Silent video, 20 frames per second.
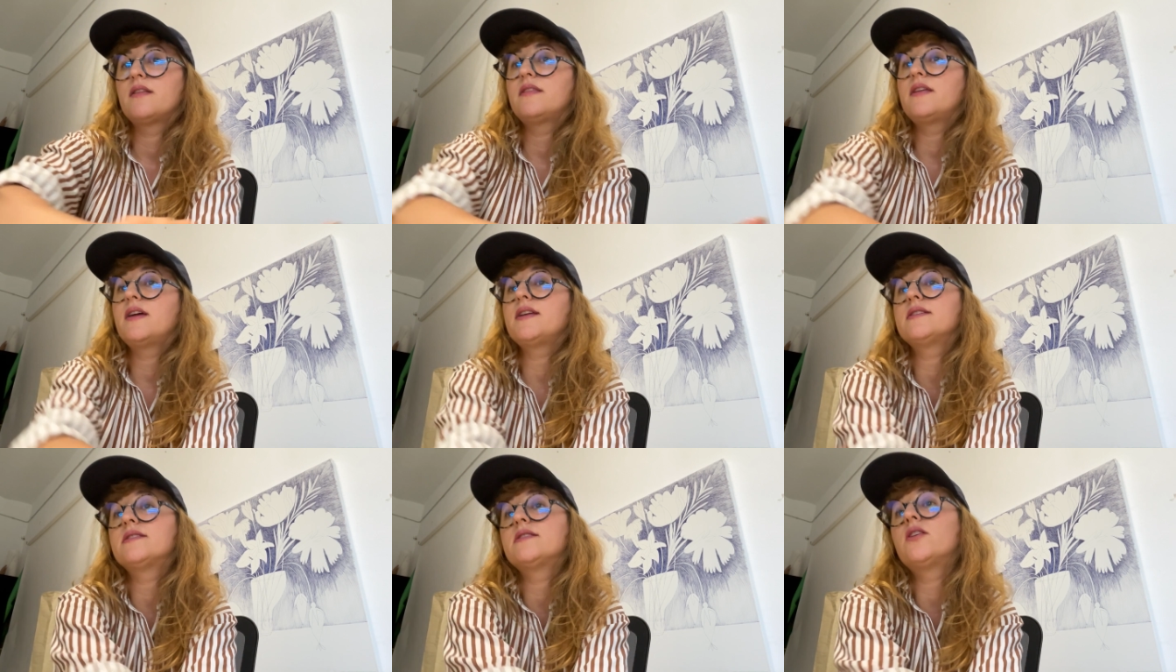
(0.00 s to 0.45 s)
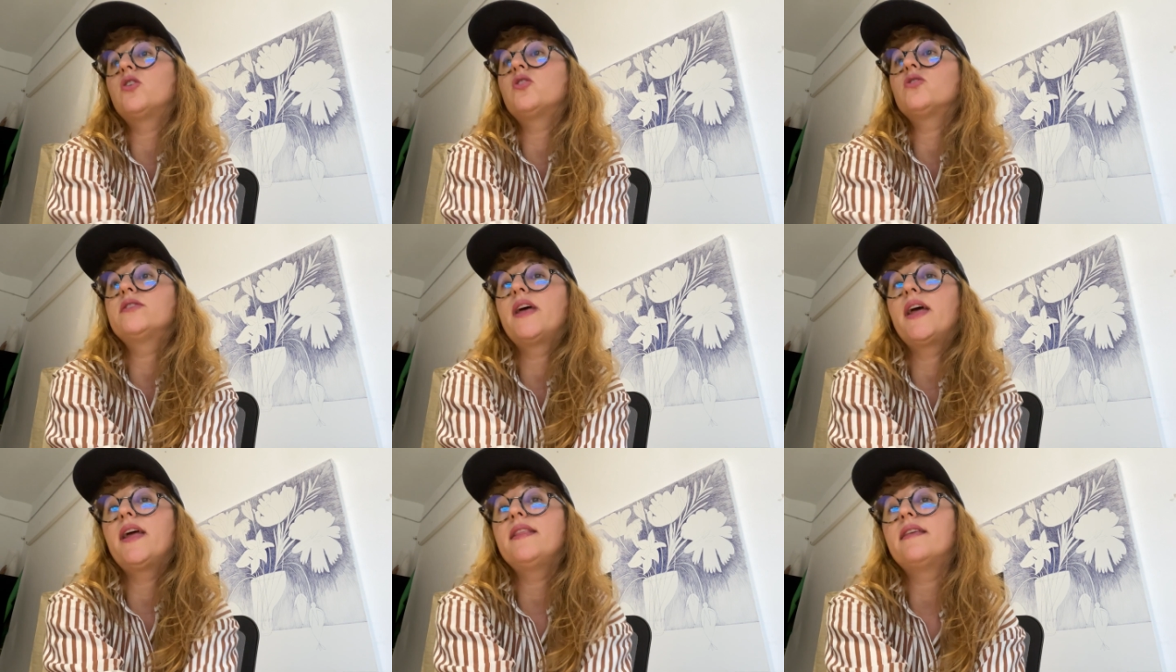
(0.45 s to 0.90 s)
There is
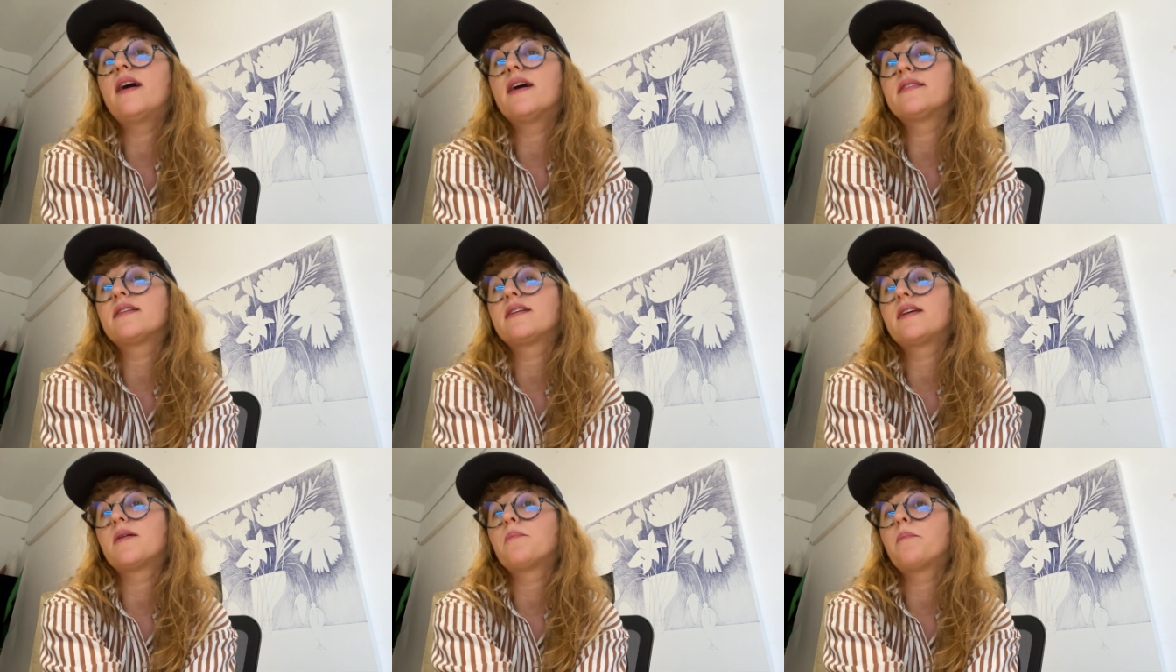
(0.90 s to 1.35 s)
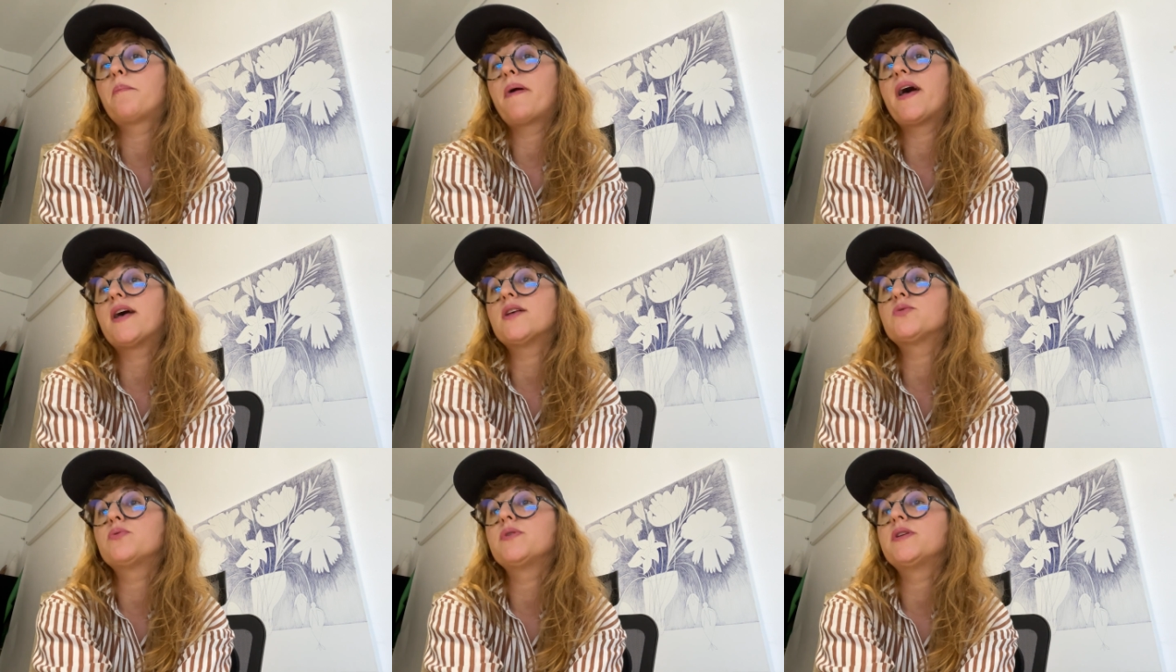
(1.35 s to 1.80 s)
no day that can
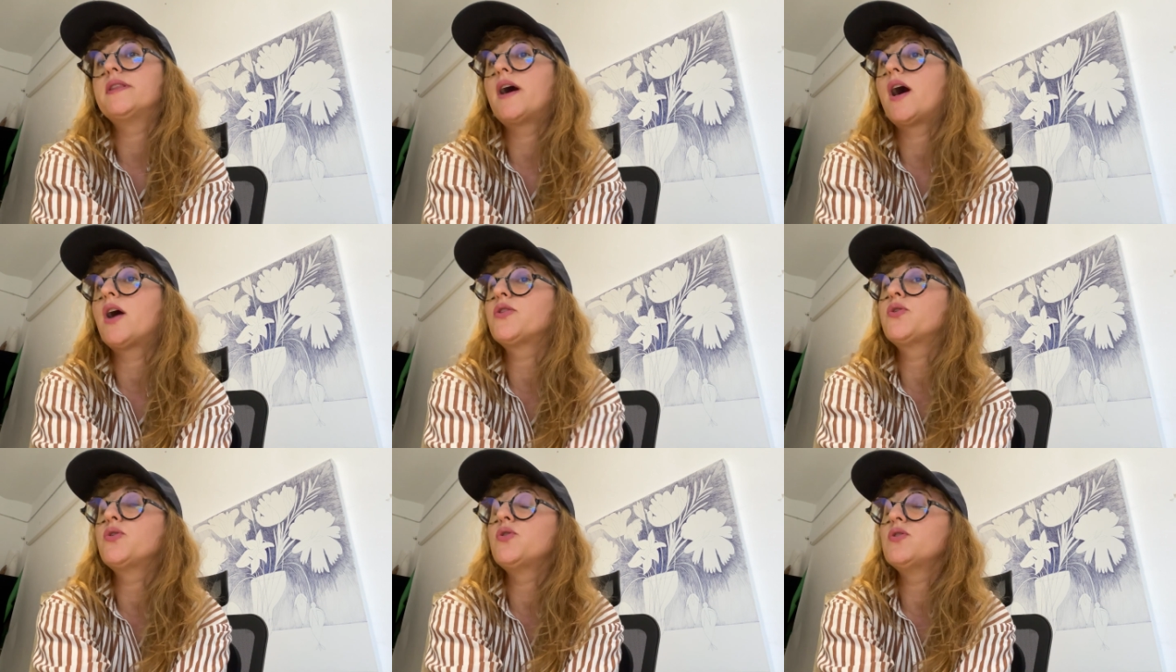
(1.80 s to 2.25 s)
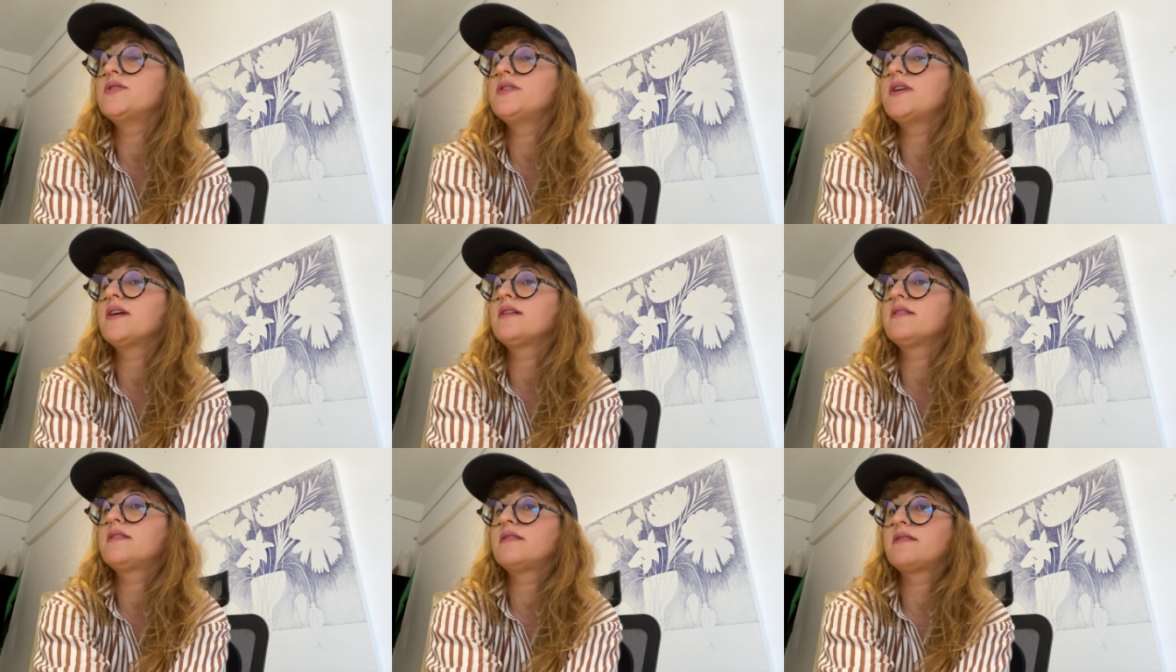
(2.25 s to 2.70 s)
pass without
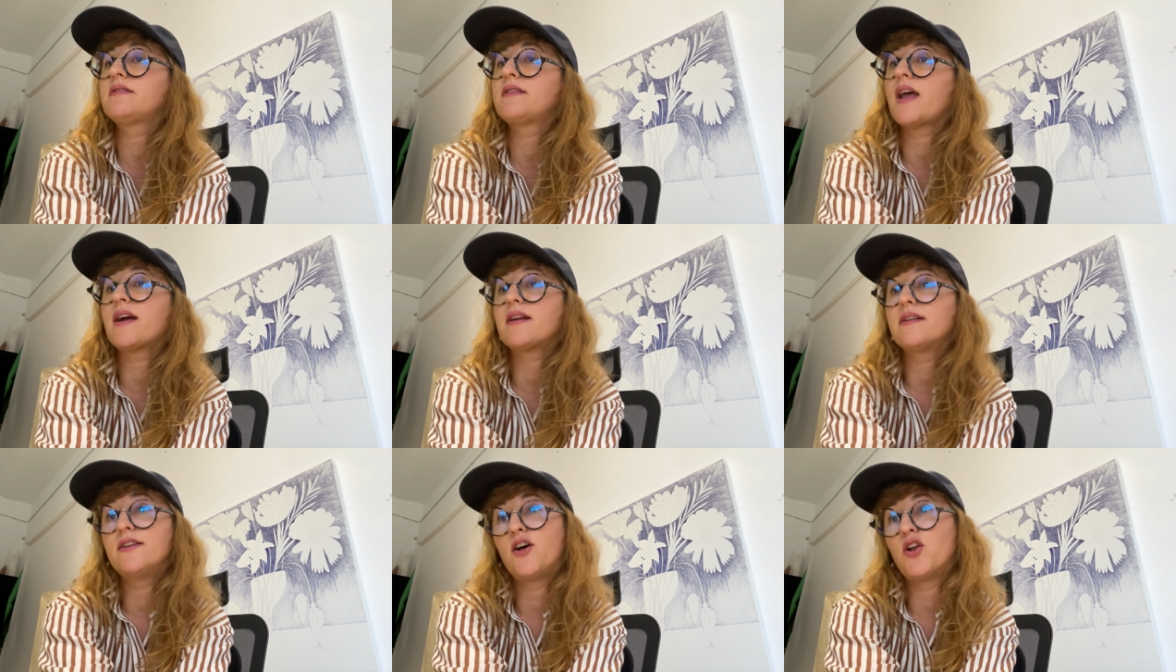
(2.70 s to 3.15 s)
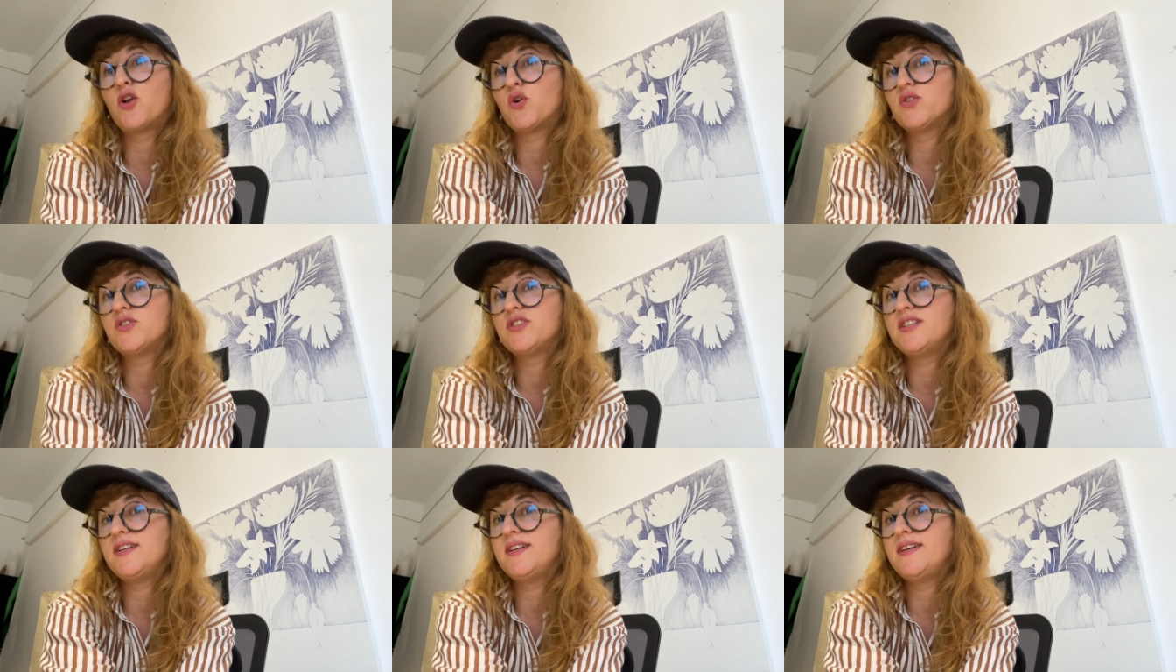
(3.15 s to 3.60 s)
using
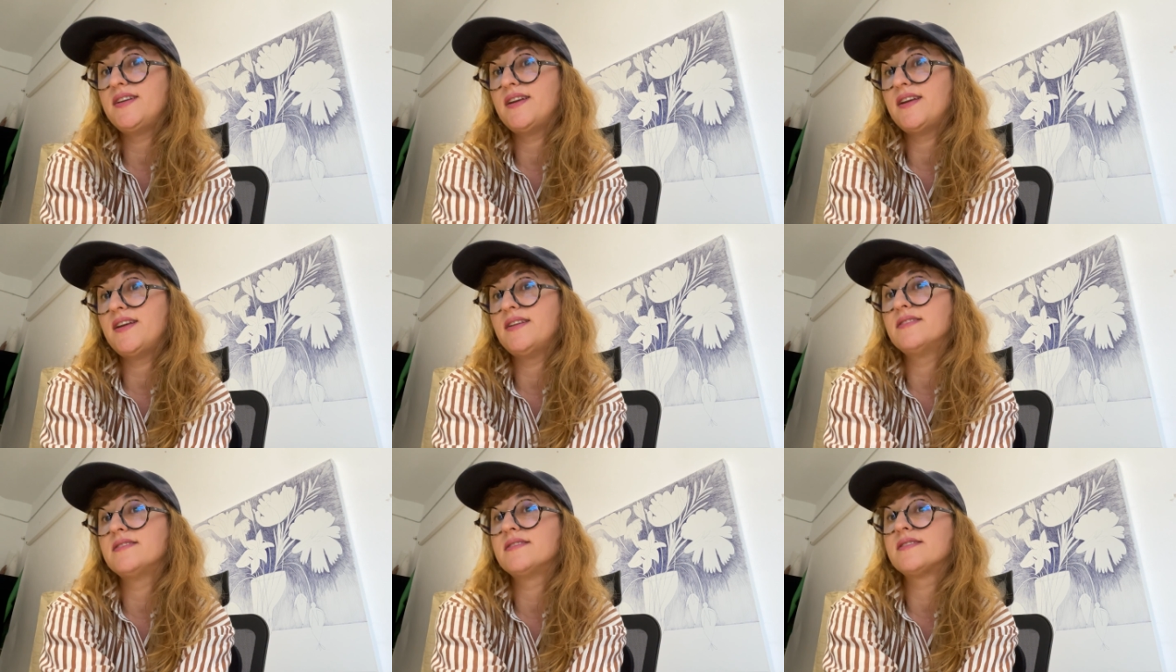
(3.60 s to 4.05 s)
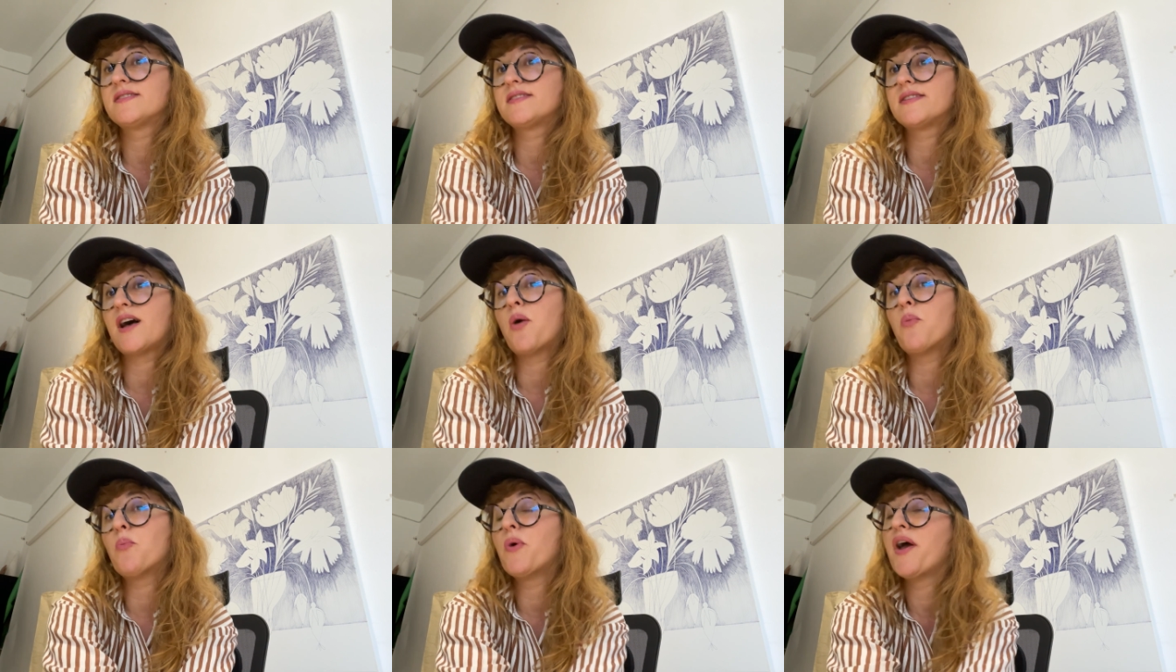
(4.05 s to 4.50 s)
technology in
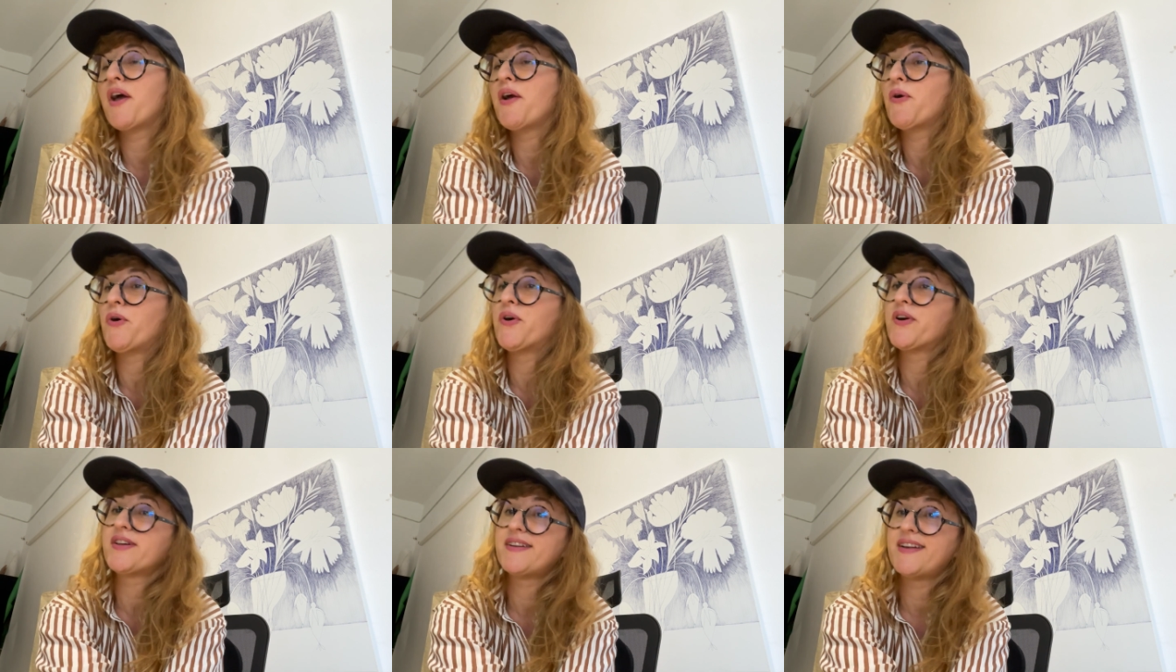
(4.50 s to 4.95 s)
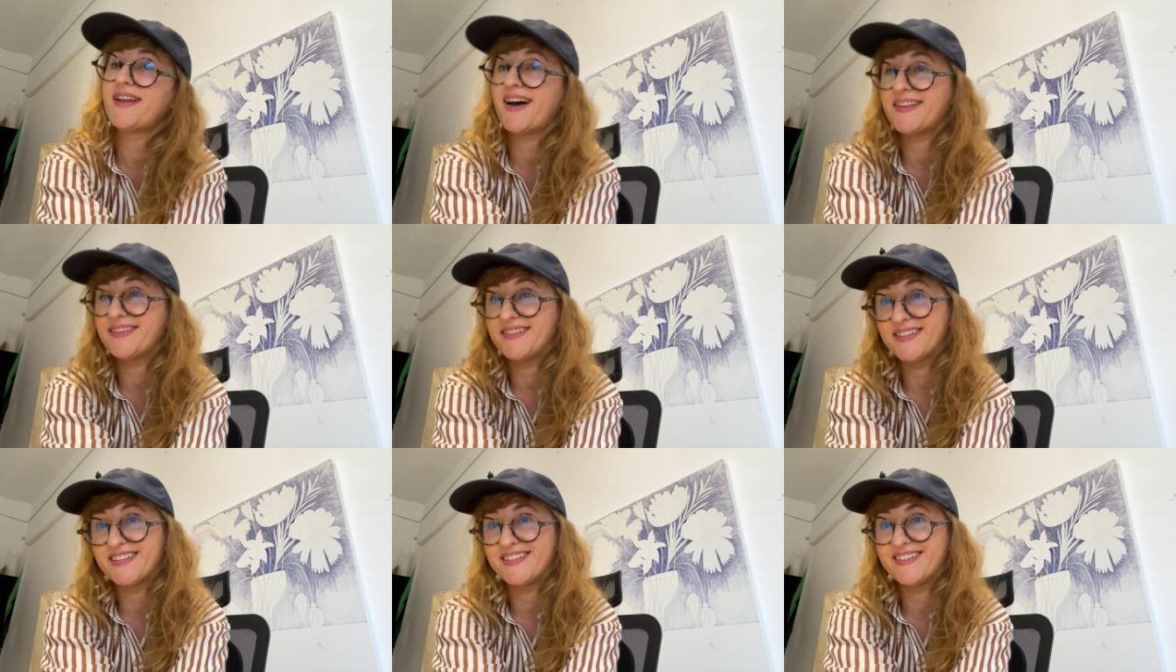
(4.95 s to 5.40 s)
some way or
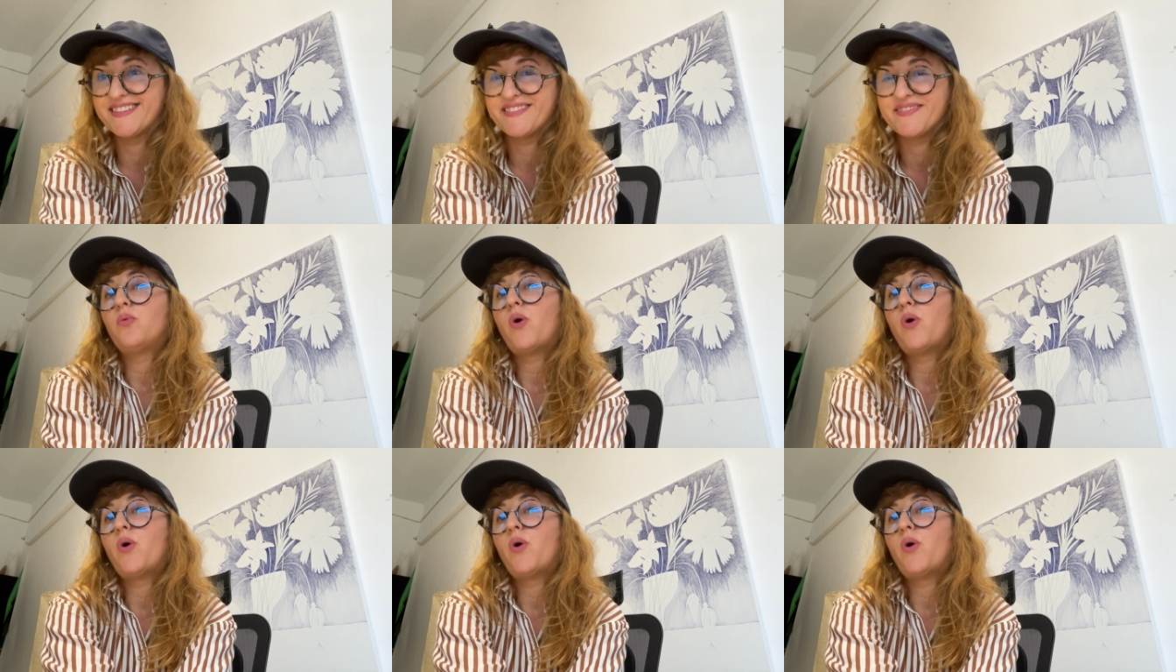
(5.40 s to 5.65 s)
another.